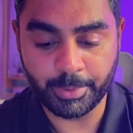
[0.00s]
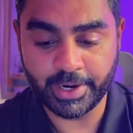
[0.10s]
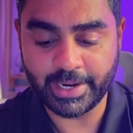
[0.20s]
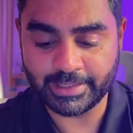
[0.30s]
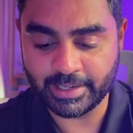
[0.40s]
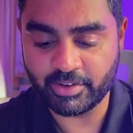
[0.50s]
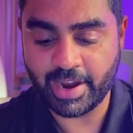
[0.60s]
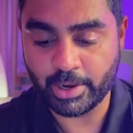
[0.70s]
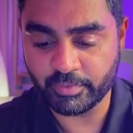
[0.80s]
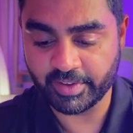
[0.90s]
it and then
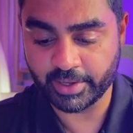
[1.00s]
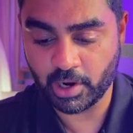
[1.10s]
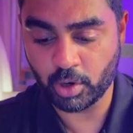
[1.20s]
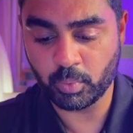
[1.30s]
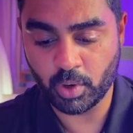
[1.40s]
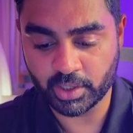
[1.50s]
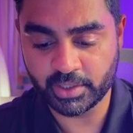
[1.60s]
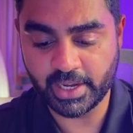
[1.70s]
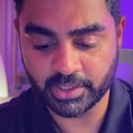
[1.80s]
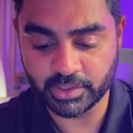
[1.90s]
try to figure out what are
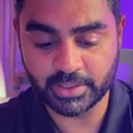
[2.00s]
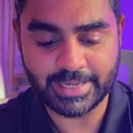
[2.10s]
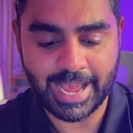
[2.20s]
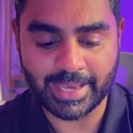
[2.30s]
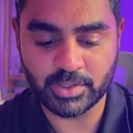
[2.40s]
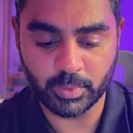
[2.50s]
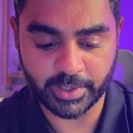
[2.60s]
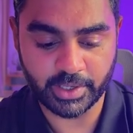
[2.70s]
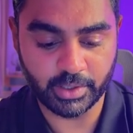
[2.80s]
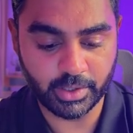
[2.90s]
the other tags over
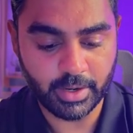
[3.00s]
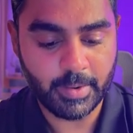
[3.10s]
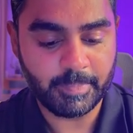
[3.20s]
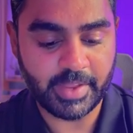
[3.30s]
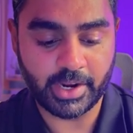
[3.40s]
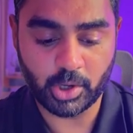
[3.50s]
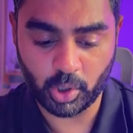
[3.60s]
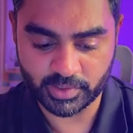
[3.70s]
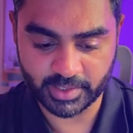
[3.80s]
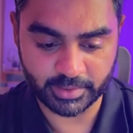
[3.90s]
here that are
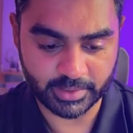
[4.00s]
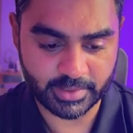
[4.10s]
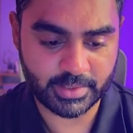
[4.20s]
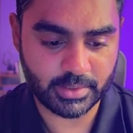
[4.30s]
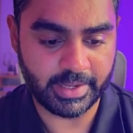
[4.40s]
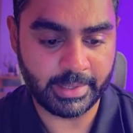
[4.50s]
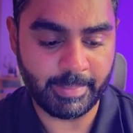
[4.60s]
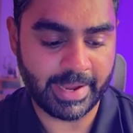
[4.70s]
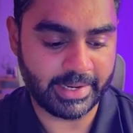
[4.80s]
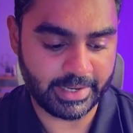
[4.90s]
causing this in
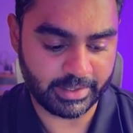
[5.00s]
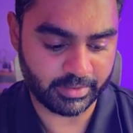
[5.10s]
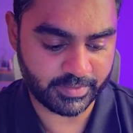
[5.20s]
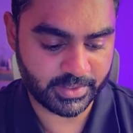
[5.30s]
my creatives.